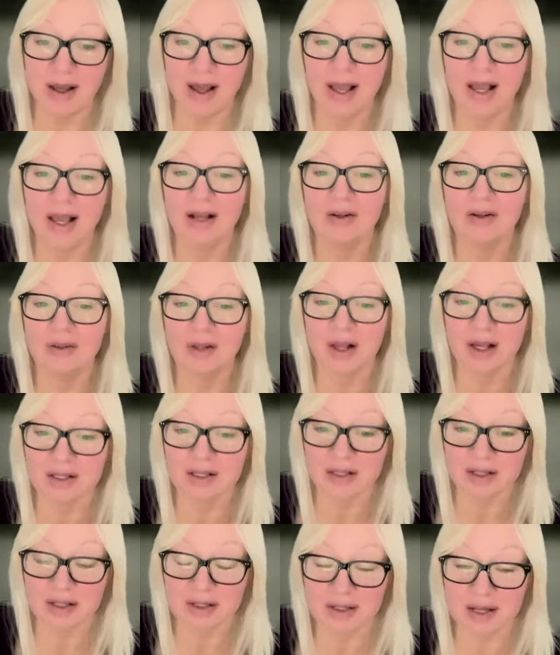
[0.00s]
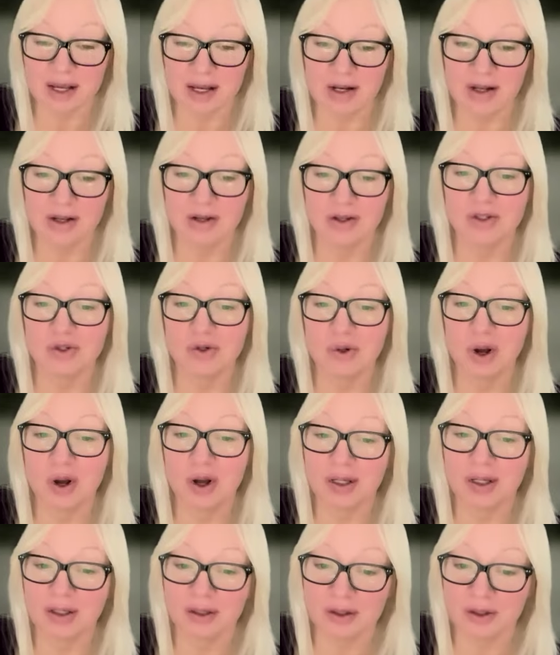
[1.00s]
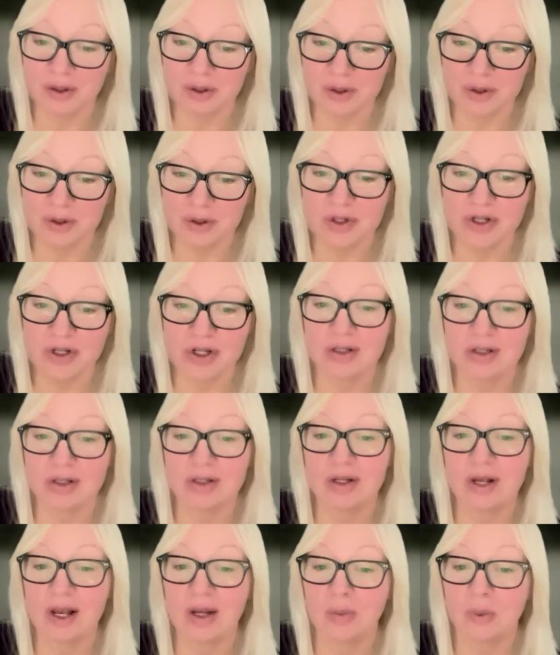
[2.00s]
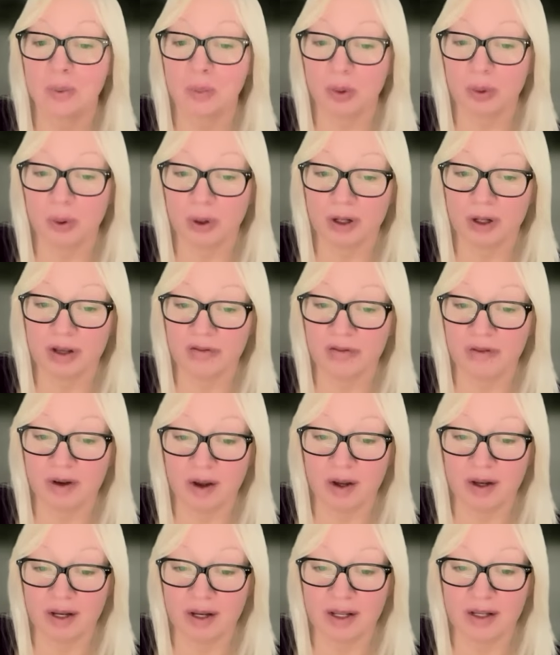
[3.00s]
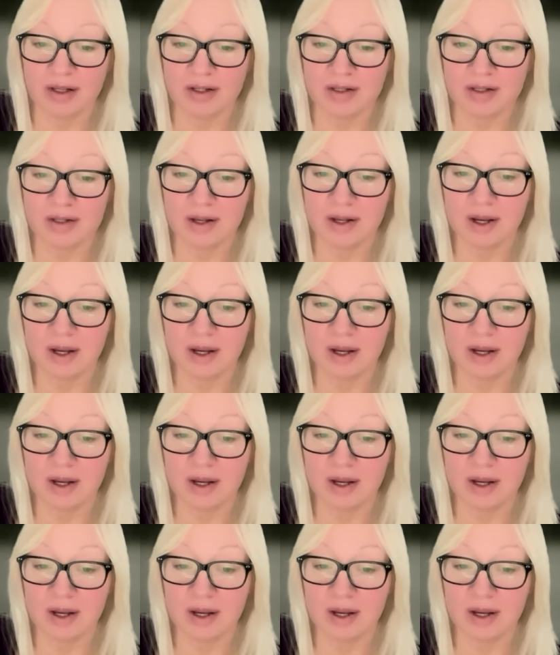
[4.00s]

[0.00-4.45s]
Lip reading: analyzing data, drawing conclusions, and reporting findings.